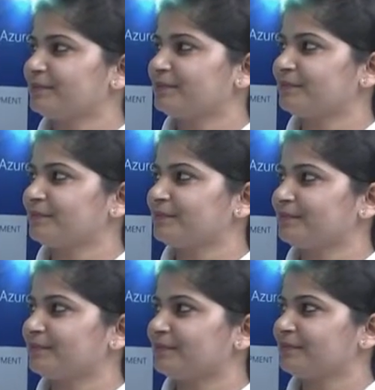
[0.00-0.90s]

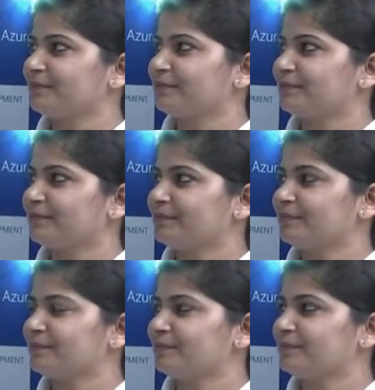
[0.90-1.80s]

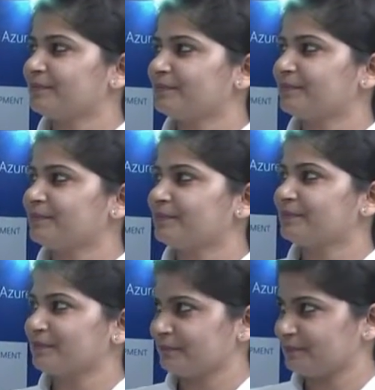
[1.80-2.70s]

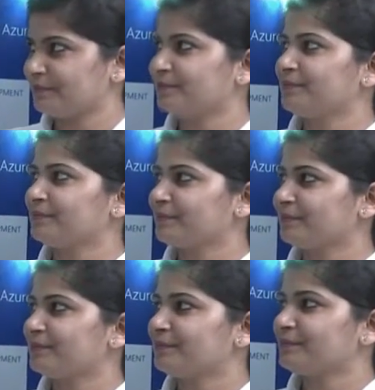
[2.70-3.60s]

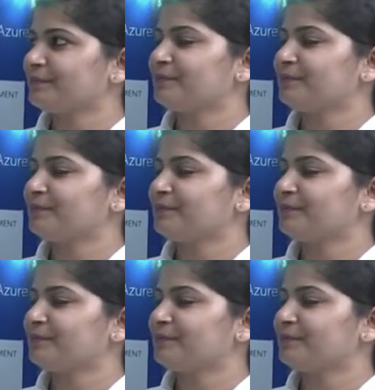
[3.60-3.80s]
[no speech]